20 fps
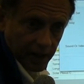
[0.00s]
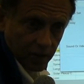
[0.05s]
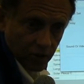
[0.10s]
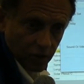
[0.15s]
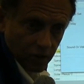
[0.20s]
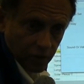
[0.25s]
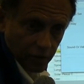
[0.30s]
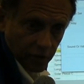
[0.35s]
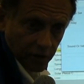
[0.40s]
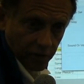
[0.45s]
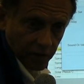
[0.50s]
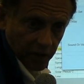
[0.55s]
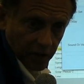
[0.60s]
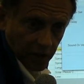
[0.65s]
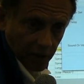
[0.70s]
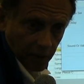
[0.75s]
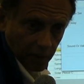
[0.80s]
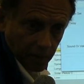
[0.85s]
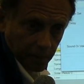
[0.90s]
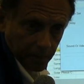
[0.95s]
that's just for the
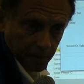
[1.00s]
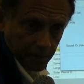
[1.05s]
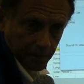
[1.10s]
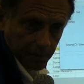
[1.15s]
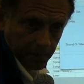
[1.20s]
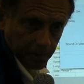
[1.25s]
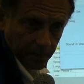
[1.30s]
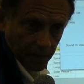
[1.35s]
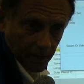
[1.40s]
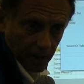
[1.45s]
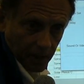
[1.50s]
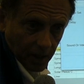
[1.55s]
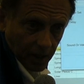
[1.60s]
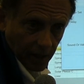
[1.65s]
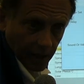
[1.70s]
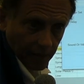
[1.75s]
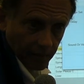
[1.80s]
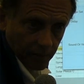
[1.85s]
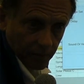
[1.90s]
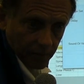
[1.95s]
video.
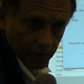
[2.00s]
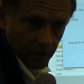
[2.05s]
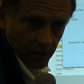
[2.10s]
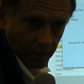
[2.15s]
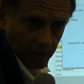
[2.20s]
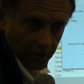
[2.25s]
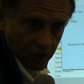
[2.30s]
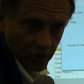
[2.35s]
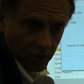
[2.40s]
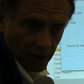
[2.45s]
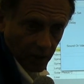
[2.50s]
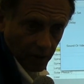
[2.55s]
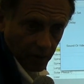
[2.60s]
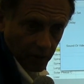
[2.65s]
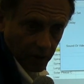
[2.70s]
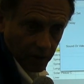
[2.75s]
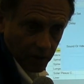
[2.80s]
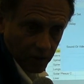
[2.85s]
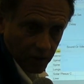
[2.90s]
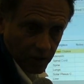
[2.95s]
Yeah, the image set
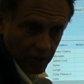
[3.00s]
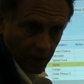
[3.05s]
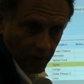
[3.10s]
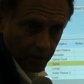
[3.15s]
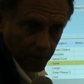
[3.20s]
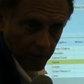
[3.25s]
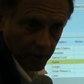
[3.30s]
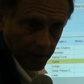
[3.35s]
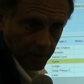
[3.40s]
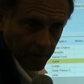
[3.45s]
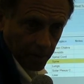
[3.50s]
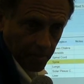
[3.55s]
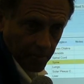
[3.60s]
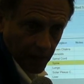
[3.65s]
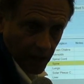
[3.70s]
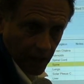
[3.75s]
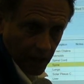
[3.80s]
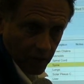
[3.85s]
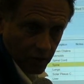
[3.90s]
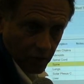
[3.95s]
one is separate.
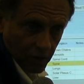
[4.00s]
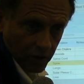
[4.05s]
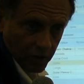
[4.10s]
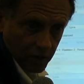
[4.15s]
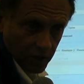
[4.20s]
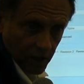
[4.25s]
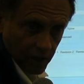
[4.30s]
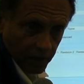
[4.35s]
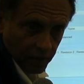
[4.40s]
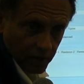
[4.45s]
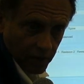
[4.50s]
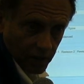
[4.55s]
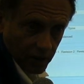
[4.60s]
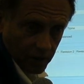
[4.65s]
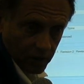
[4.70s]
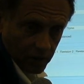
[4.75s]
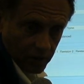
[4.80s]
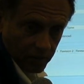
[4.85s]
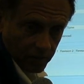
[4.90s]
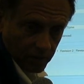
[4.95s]
So I'll save
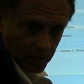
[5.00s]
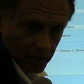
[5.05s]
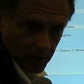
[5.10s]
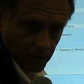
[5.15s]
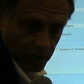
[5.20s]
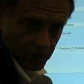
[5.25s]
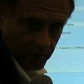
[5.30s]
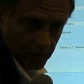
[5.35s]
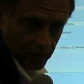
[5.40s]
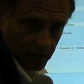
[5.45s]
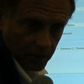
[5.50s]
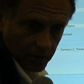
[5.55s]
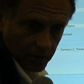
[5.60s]
this. No,